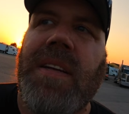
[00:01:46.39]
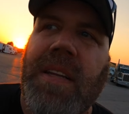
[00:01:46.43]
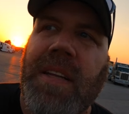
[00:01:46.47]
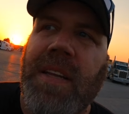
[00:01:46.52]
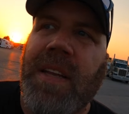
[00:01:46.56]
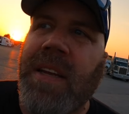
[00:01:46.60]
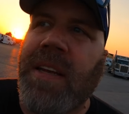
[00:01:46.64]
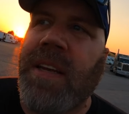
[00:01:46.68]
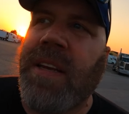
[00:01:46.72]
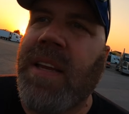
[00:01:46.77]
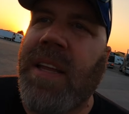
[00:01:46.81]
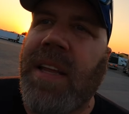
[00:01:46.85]

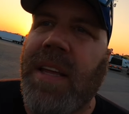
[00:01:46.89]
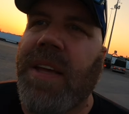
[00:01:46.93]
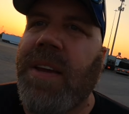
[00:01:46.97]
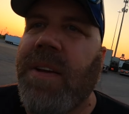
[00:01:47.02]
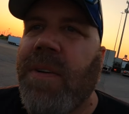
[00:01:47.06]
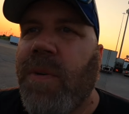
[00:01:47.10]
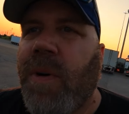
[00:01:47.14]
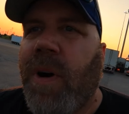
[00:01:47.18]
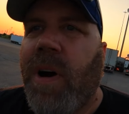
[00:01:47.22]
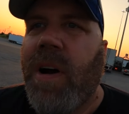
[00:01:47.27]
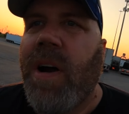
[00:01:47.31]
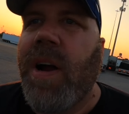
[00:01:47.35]
and
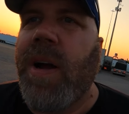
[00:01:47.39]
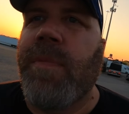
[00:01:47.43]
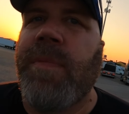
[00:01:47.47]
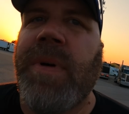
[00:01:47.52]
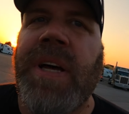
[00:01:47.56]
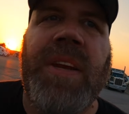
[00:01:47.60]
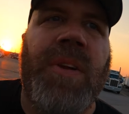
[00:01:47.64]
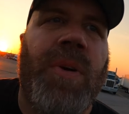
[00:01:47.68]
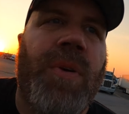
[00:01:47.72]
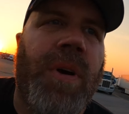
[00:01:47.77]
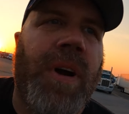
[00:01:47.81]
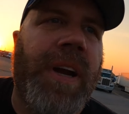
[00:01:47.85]
you are a
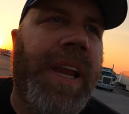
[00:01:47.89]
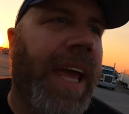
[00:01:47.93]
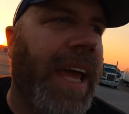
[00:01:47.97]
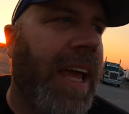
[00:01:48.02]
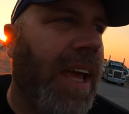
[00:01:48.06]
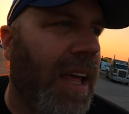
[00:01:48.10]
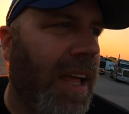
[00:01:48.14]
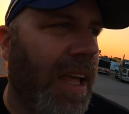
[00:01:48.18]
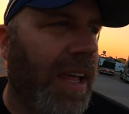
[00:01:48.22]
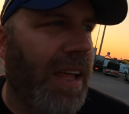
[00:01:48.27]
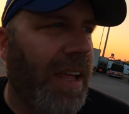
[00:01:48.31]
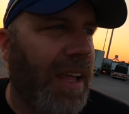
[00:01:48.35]
minority
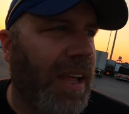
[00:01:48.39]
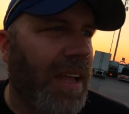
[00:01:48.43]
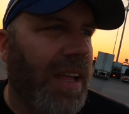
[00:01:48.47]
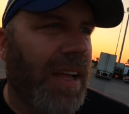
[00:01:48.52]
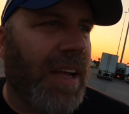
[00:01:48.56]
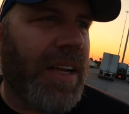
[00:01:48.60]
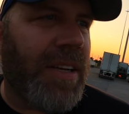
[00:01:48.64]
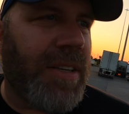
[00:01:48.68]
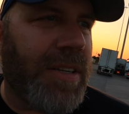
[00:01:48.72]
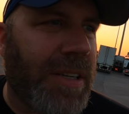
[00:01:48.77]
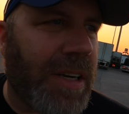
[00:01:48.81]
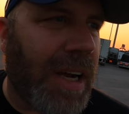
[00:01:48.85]

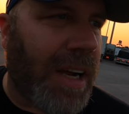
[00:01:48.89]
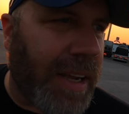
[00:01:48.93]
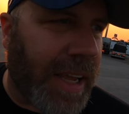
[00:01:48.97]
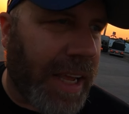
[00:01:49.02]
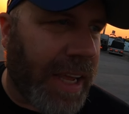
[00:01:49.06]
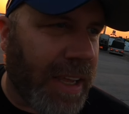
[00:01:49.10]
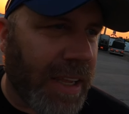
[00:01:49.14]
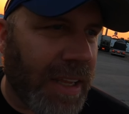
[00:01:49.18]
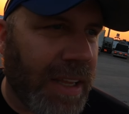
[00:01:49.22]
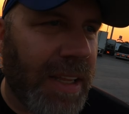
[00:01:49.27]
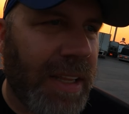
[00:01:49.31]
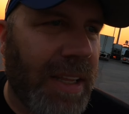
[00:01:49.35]
in trucking,